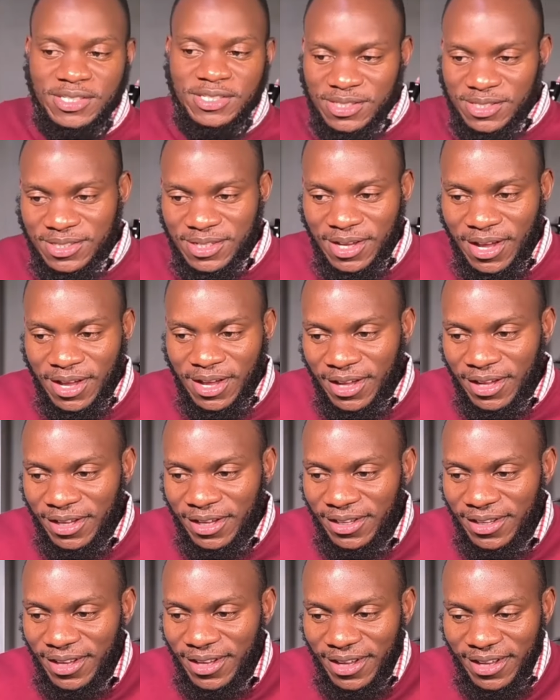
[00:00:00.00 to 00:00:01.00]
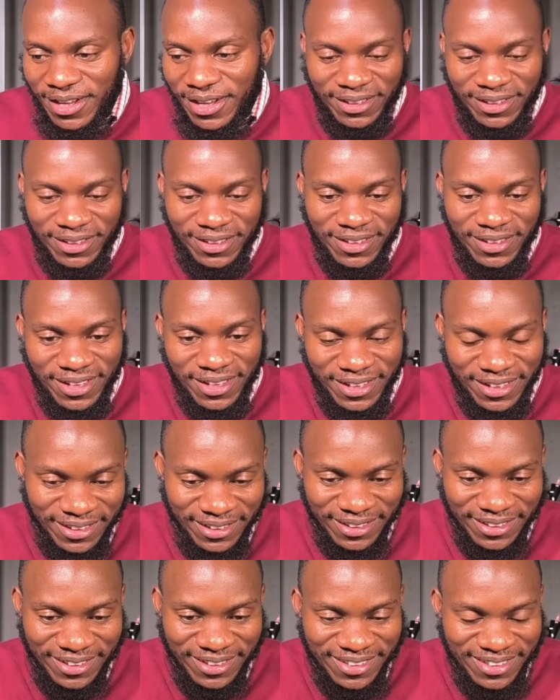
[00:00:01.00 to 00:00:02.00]
Hey, hey, hey!
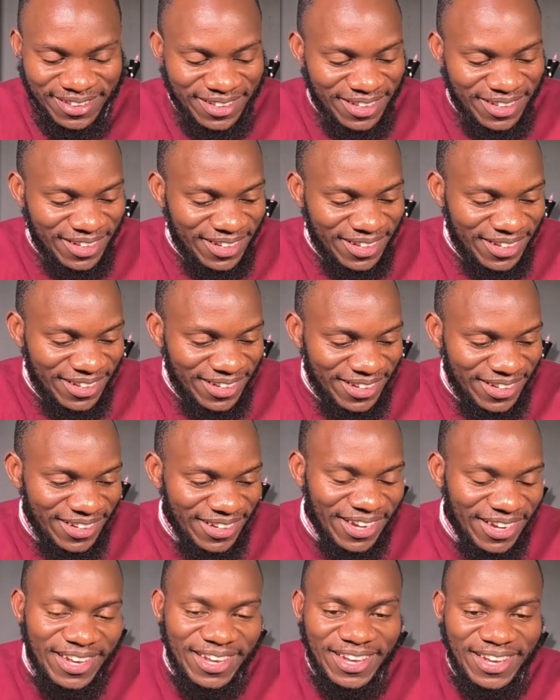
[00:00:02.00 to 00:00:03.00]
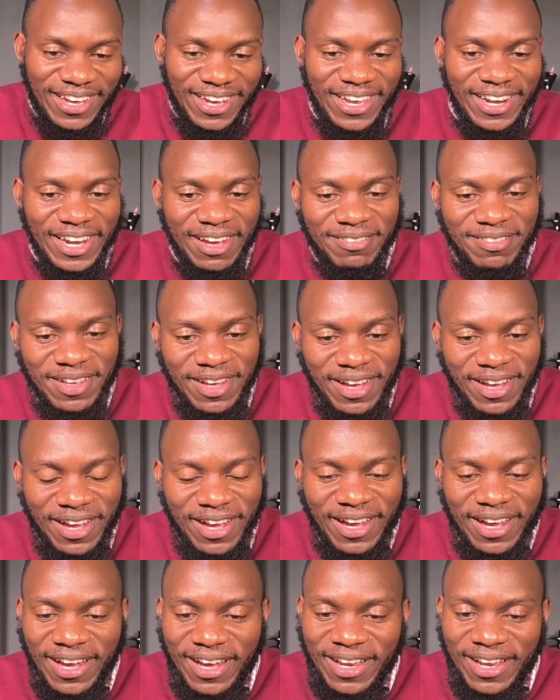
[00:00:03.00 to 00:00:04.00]
I
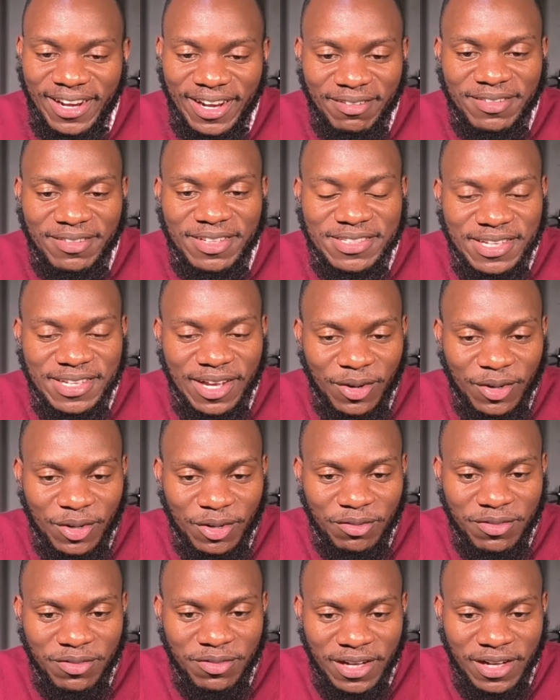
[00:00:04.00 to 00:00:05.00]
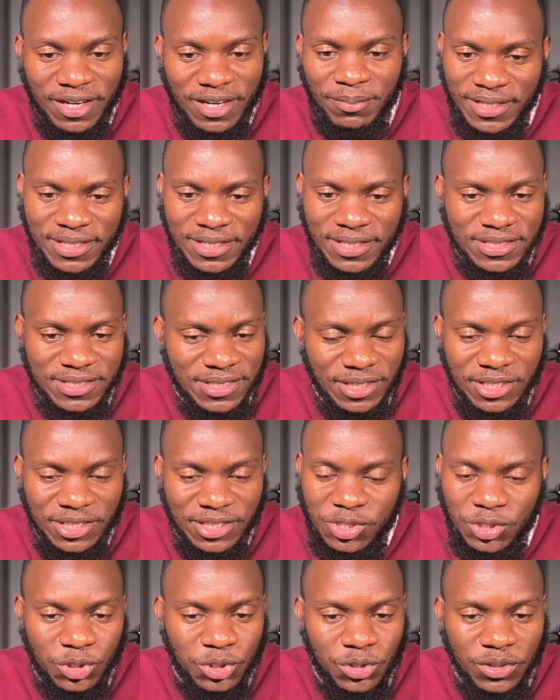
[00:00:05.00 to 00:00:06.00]
love the sound of that. Marriage is an
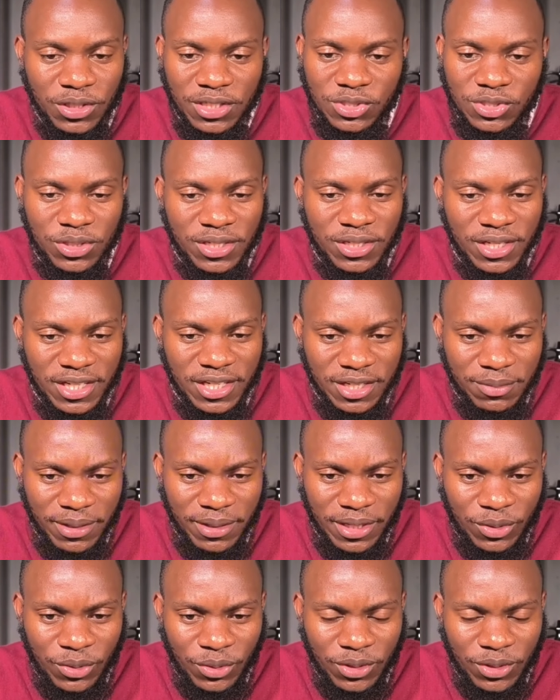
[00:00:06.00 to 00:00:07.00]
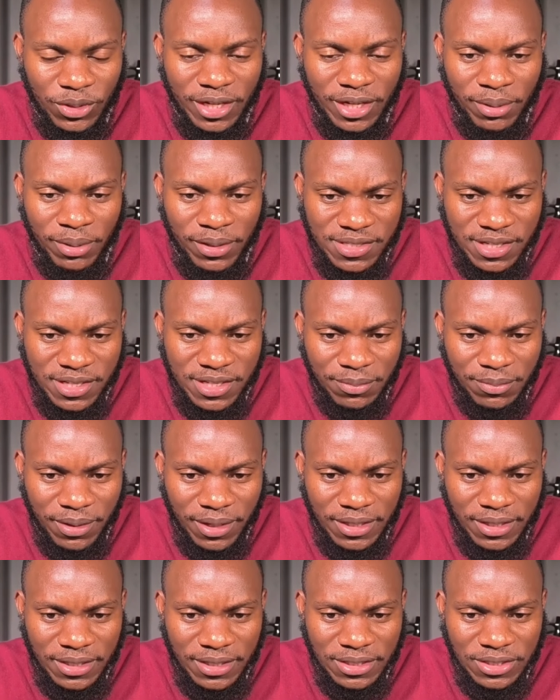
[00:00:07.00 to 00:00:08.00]
institution that is ordained by God. I bless that
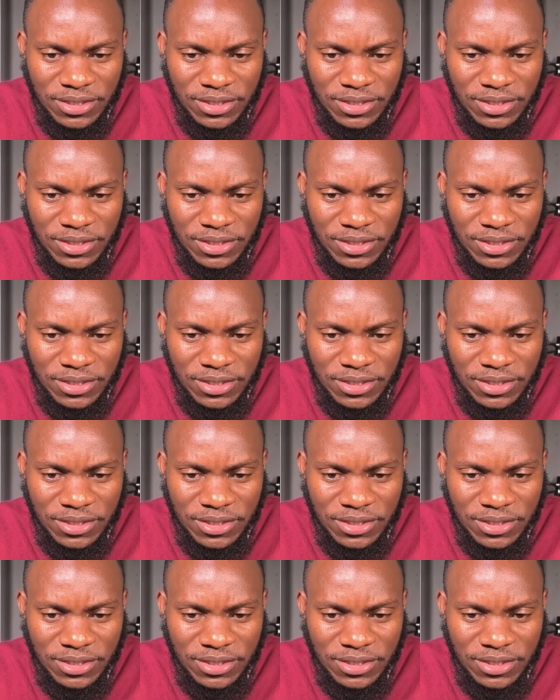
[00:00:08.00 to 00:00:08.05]
marriage.